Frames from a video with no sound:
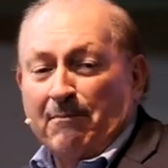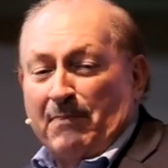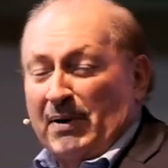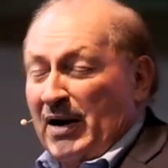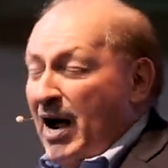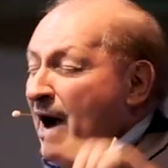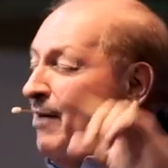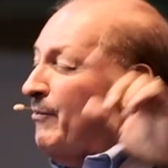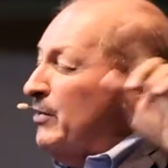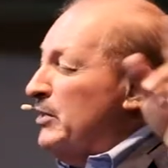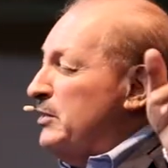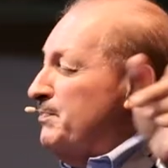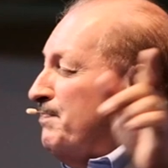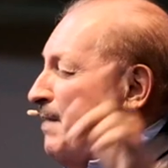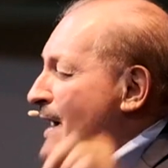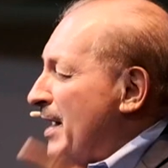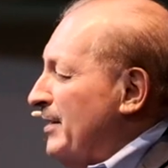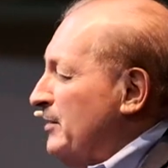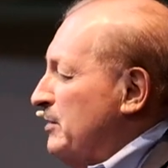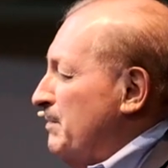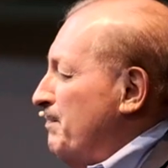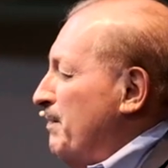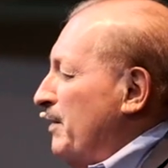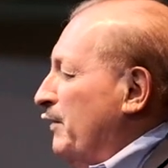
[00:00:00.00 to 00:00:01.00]
But our
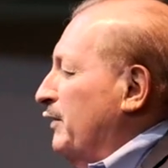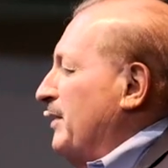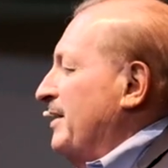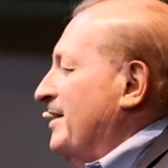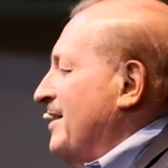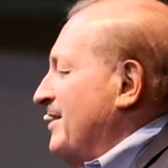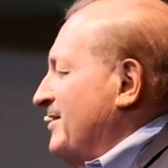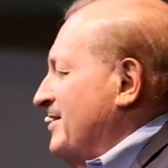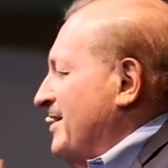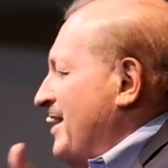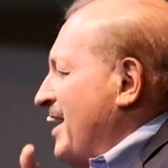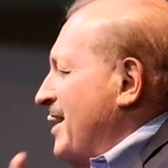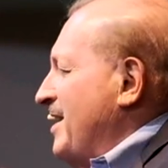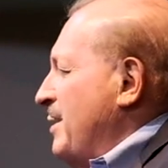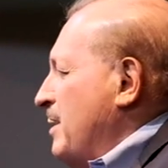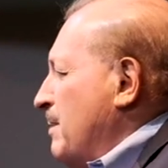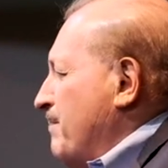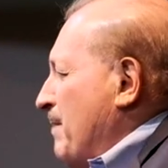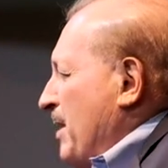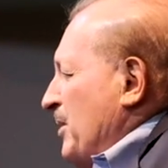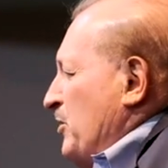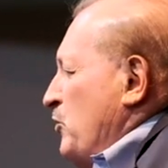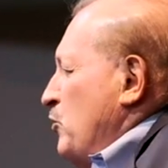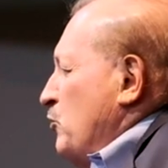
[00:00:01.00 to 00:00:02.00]
responsibility doesn't end
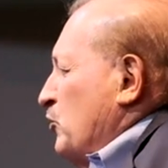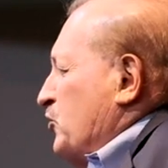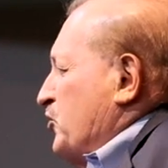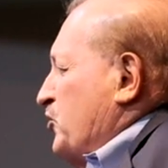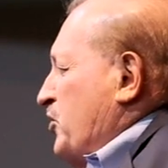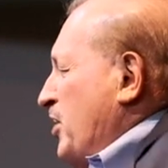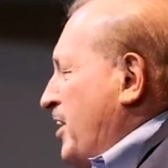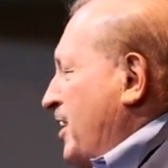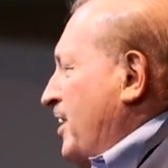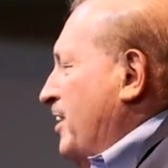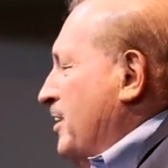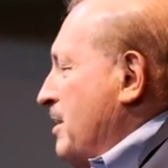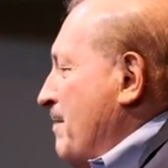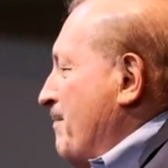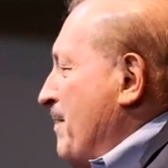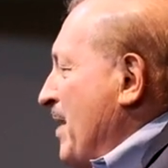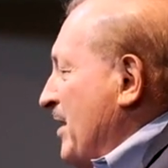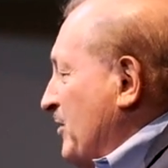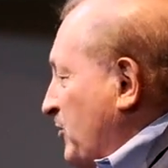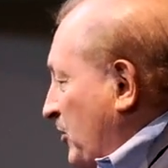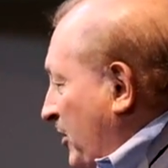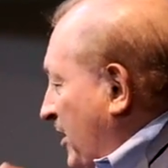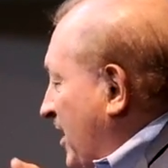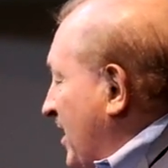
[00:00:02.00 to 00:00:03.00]
here by you sitting on a
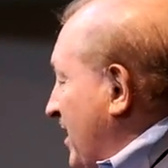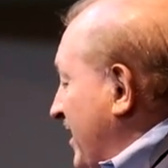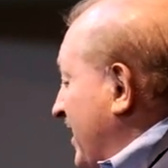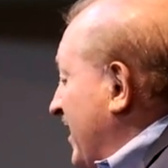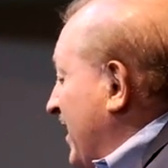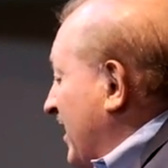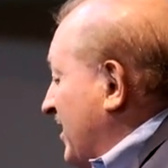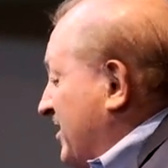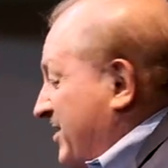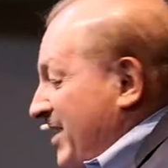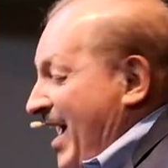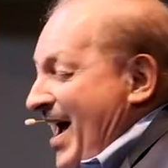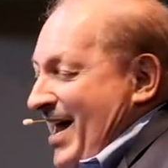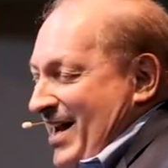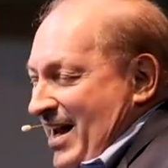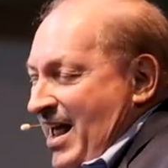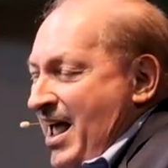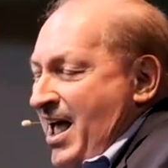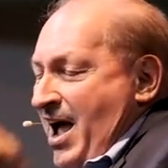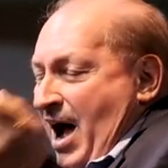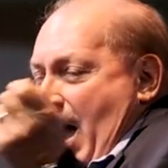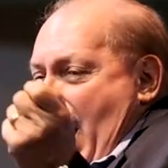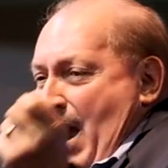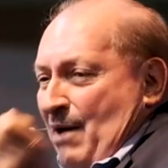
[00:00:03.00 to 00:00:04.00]
bench and getting
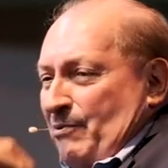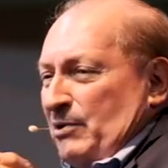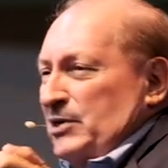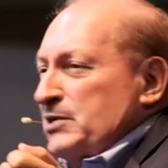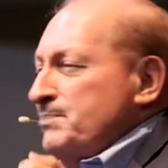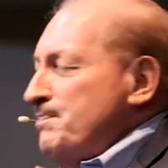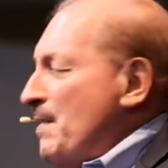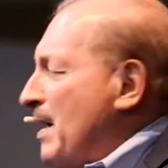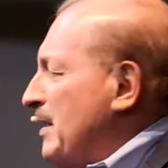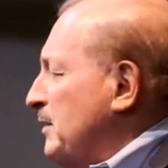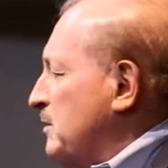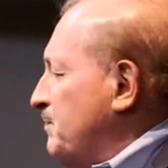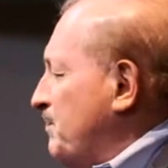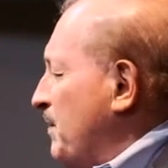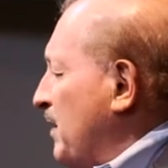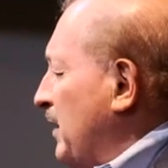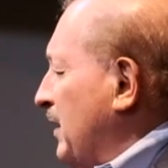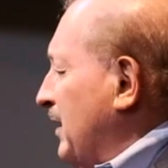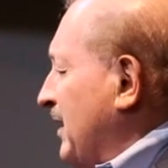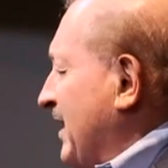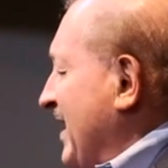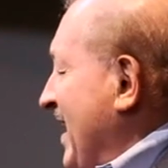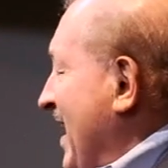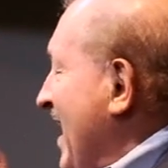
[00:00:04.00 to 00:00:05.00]
excited. Our
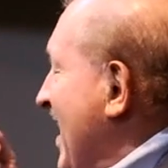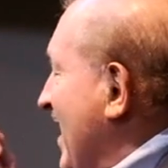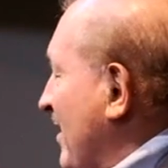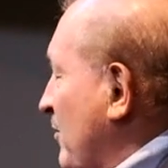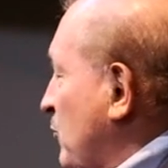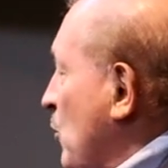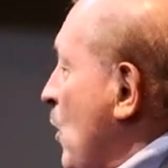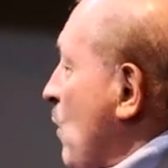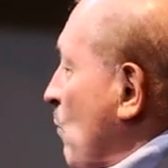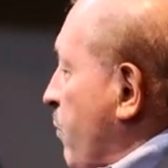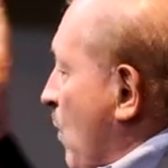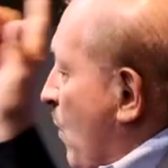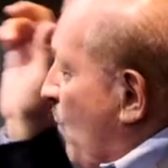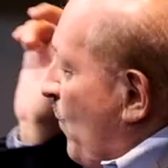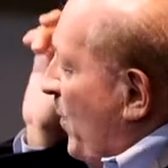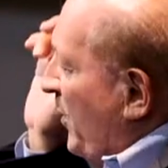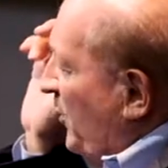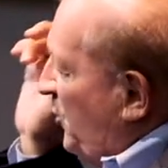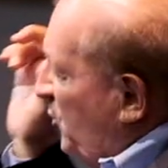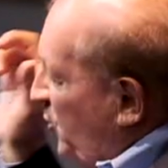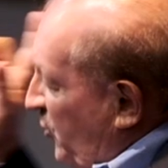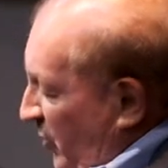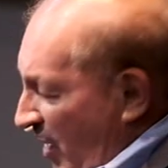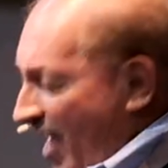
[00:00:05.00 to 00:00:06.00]
responsibility ends when
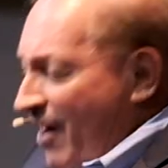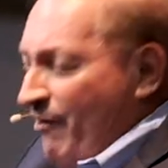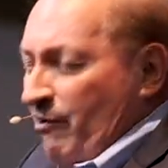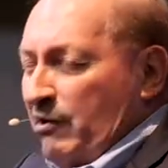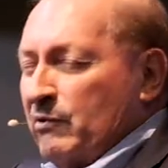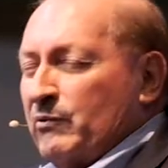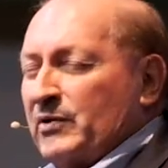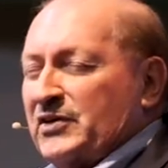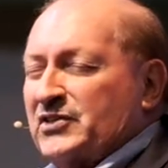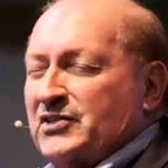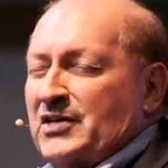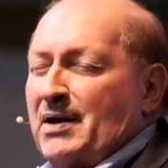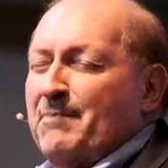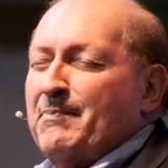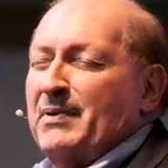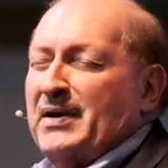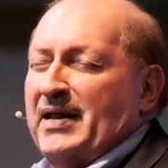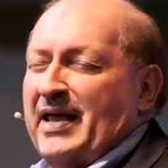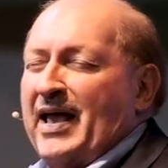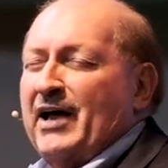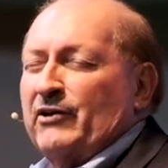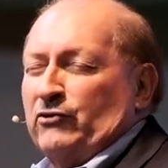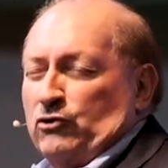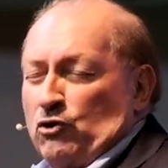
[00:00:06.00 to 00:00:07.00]
we share it with
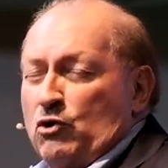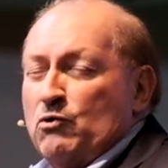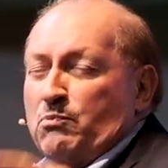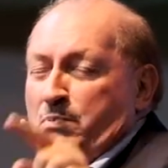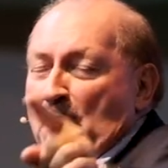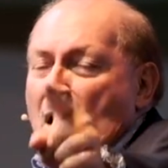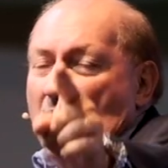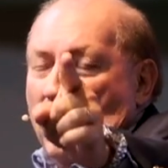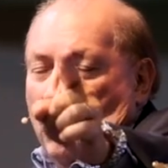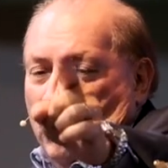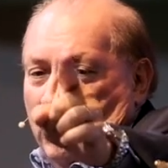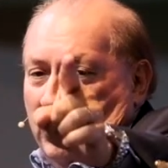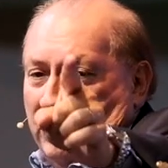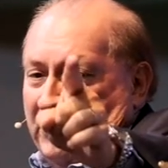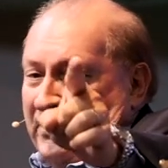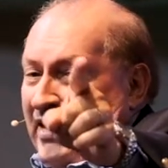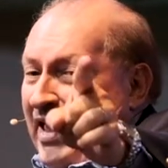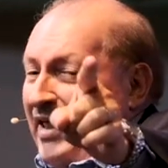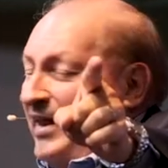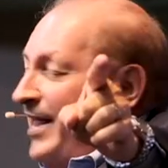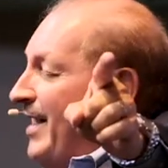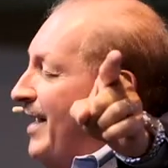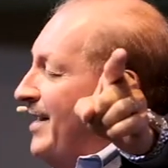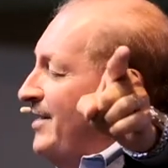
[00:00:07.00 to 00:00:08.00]
somebody else who
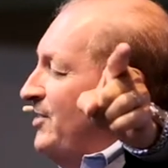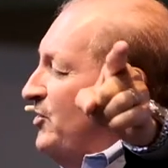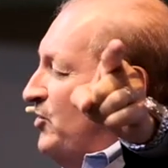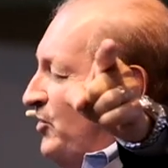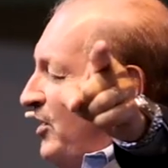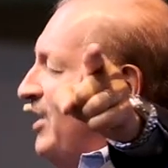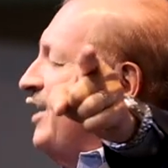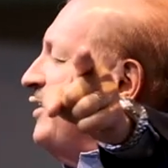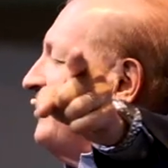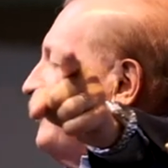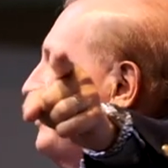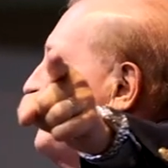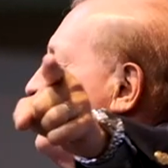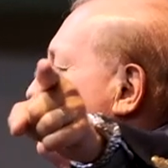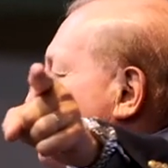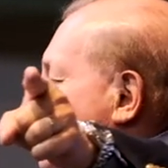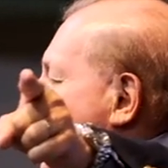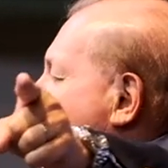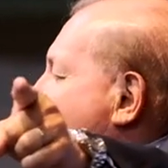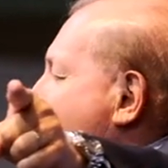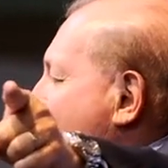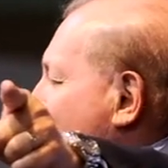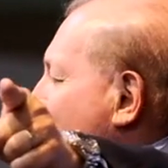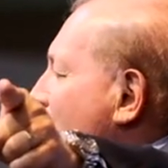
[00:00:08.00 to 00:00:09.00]
said, in Jesus'
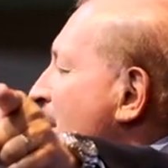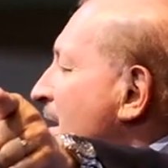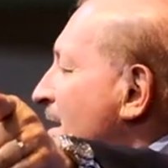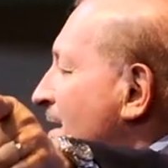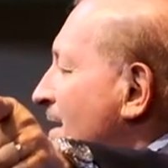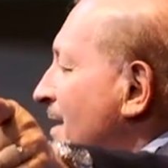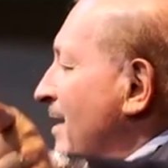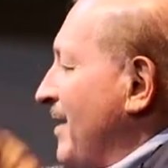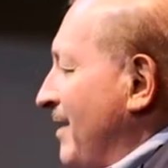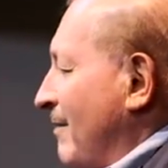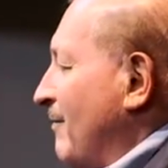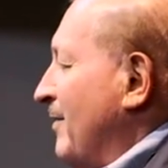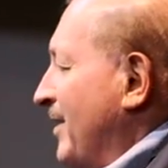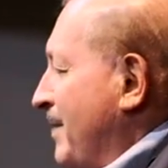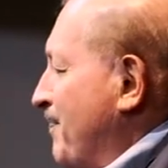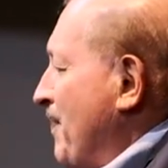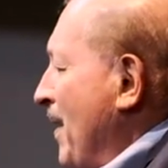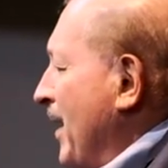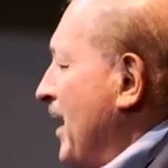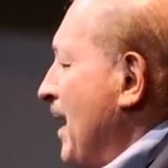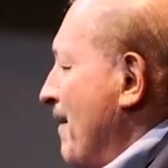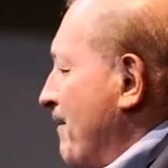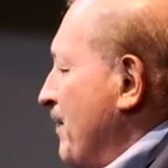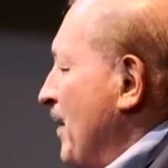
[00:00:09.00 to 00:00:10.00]
name,
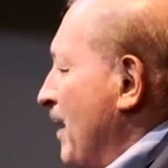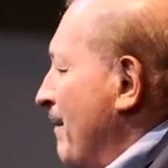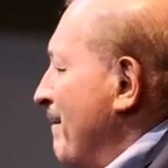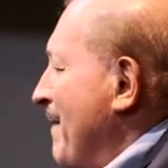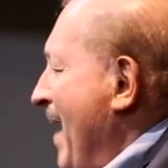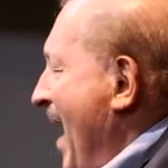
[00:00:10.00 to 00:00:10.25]
pick up your